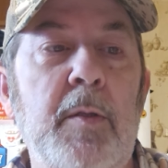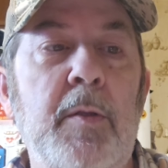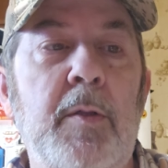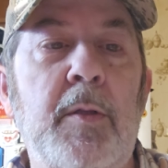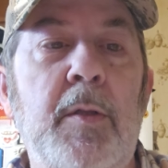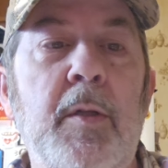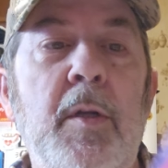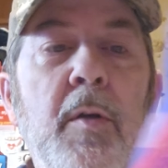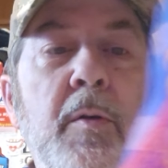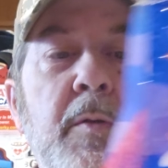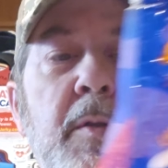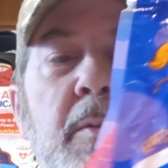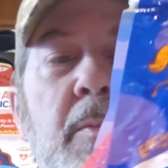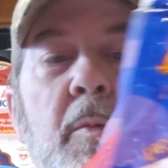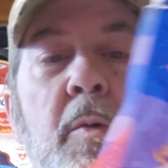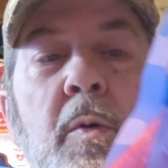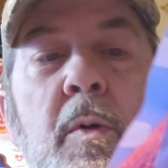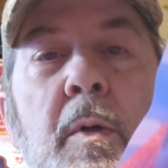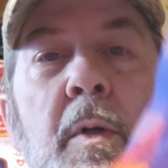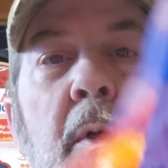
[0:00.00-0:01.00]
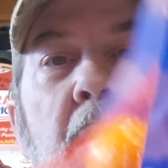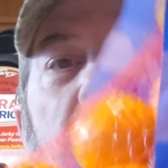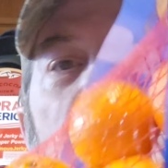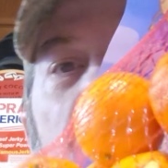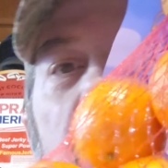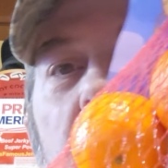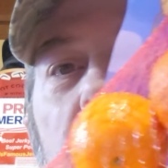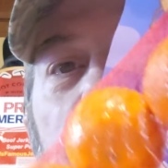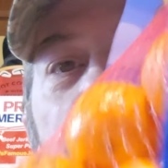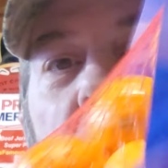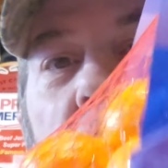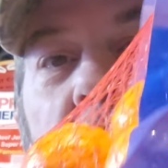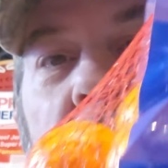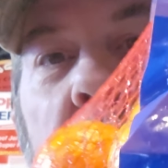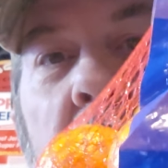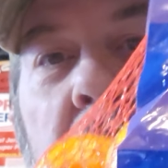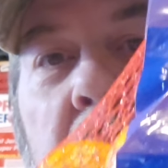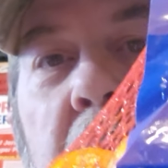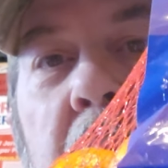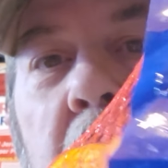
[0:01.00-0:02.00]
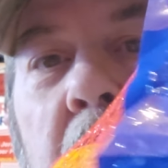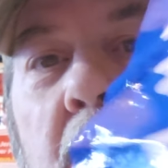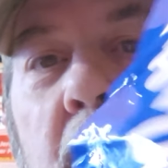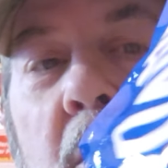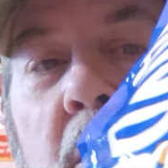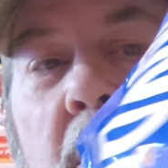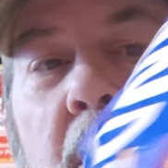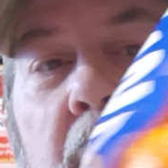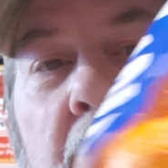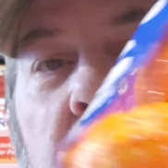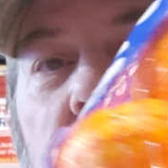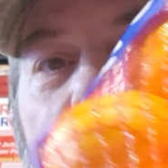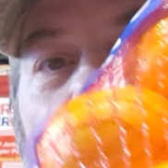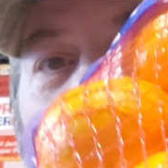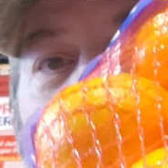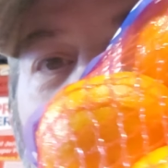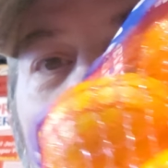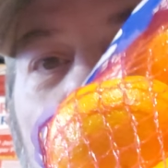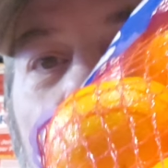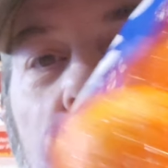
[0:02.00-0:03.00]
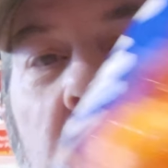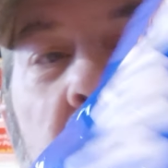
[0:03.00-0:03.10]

snow somewhere. So we got some of these little